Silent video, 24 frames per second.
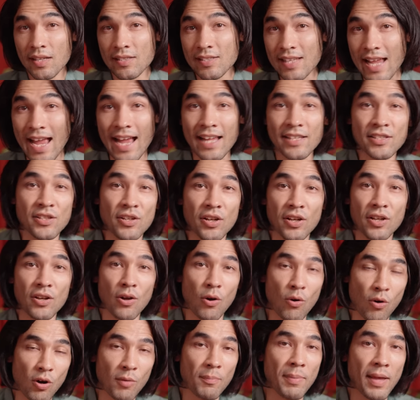It's as good
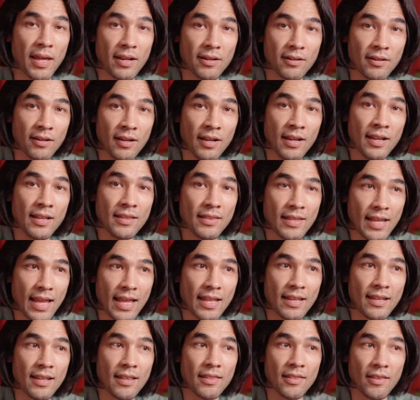or better
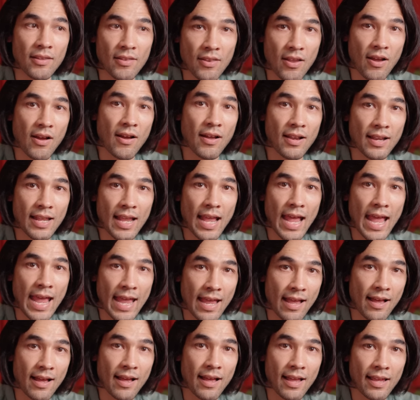than the
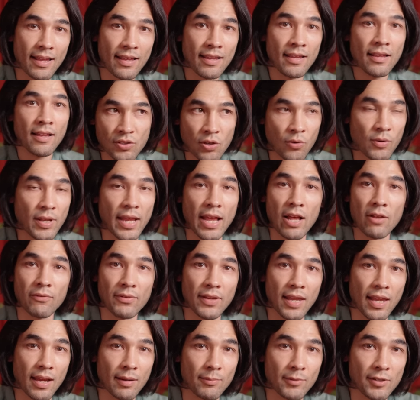non-AI Sony Alpha
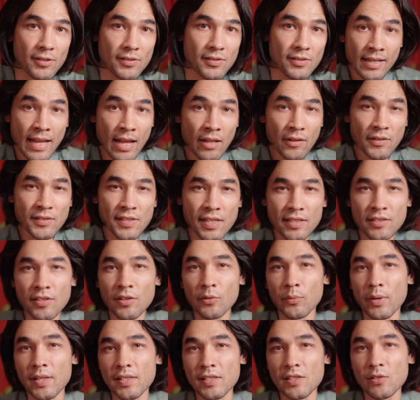cameras. Now let's get to
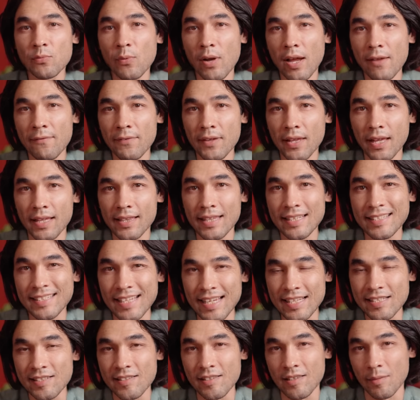the reasons why I feel like this
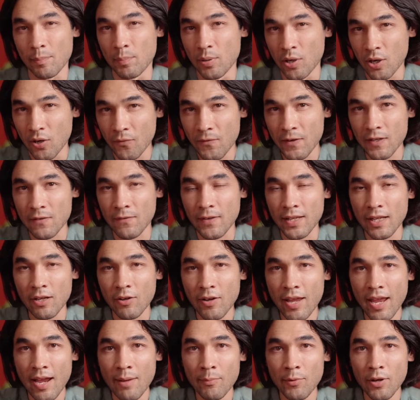isn't the perfect video
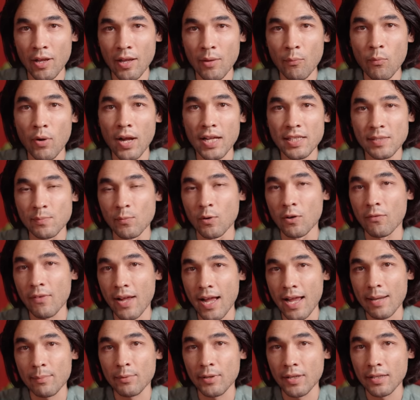camera and why it's more of a
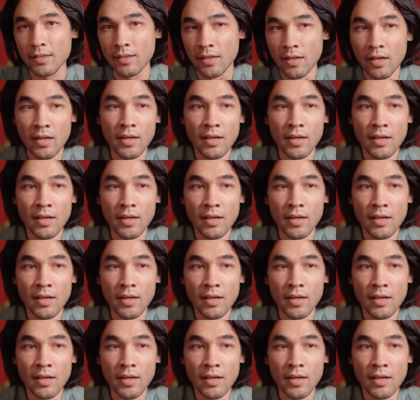hybrid.